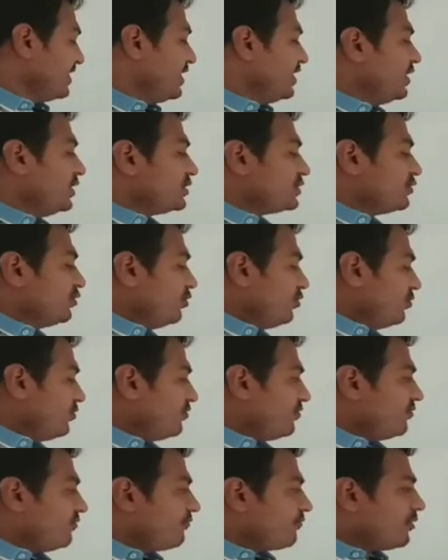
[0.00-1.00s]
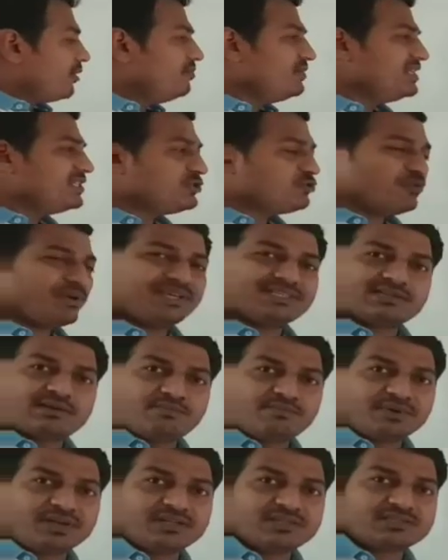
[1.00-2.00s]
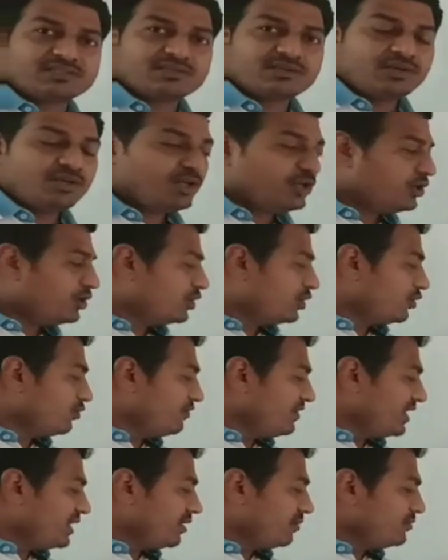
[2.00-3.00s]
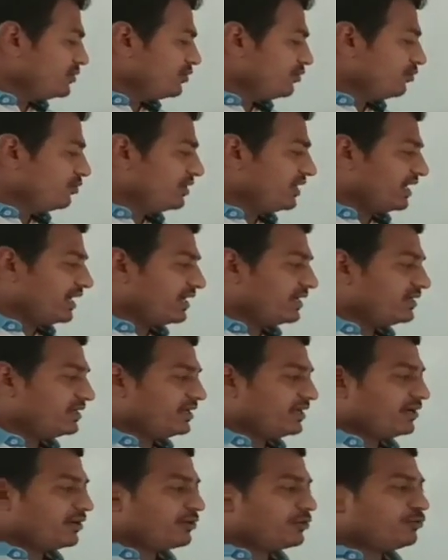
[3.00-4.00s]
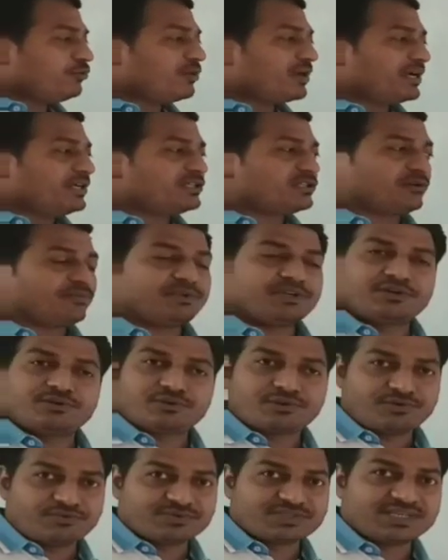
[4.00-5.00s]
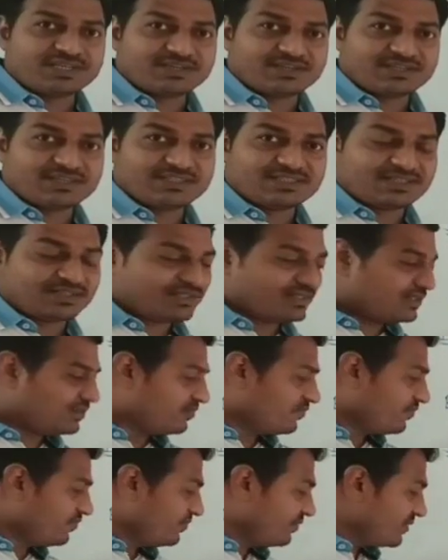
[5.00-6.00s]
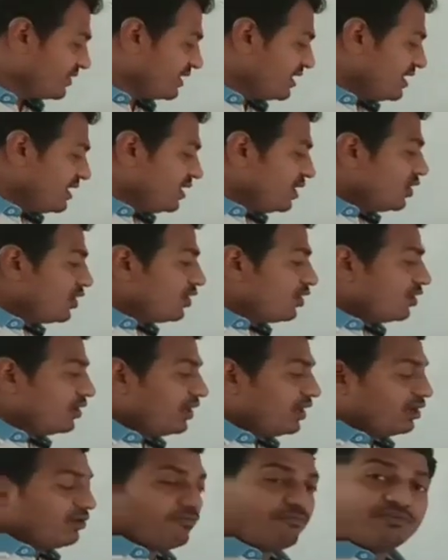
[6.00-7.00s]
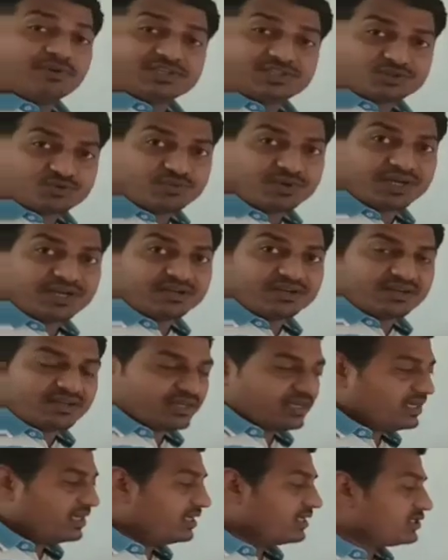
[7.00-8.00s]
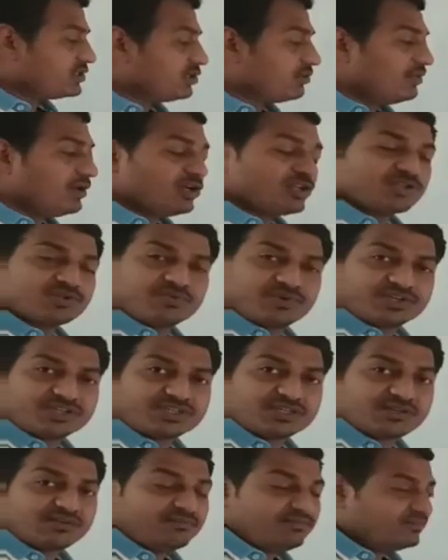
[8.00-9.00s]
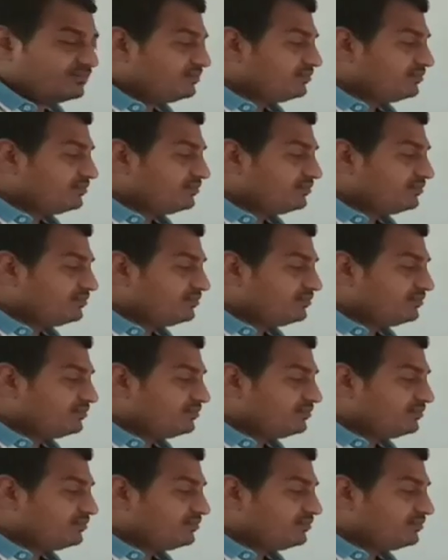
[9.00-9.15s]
So from these two examples, we come to know that there are two kinds of interrogative sentences. Now first one is WH question.